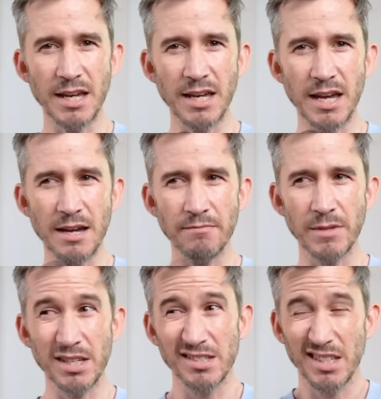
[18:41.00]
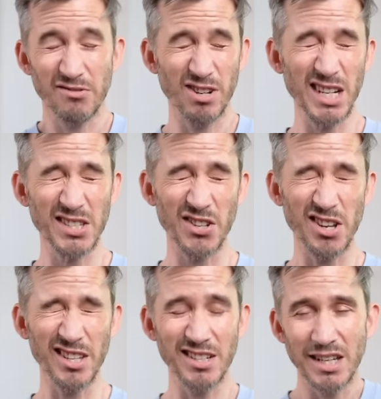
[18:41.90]
Game is is really
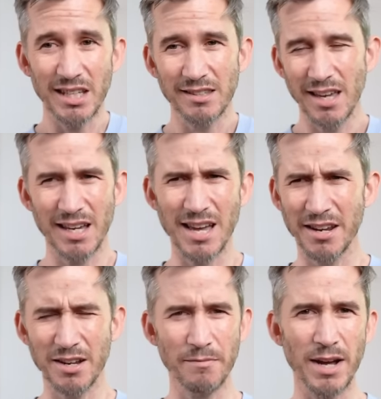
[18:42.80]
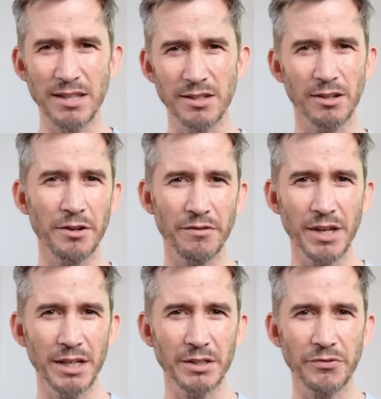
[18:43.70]
solid. It it kind of combines a lot of
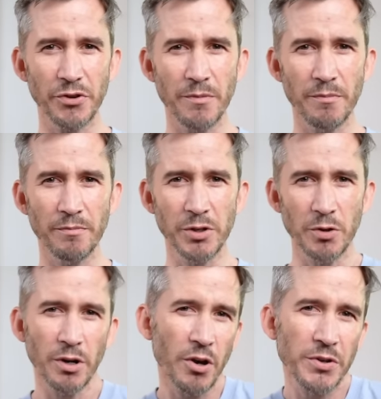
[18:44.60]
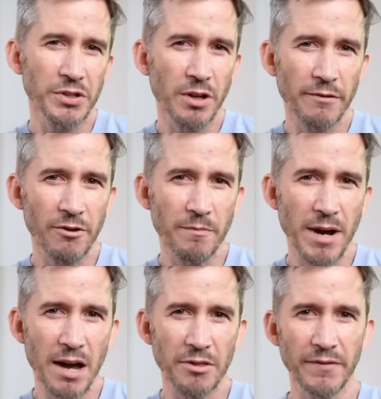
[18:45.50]
things from, you know, it learns a lot from
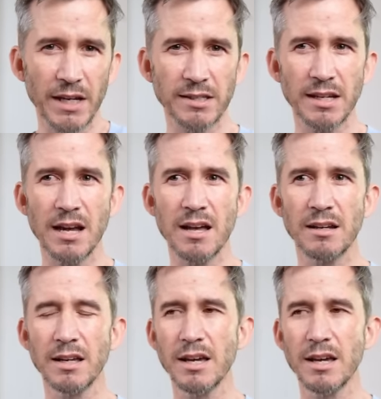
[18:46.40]
Path of Exile.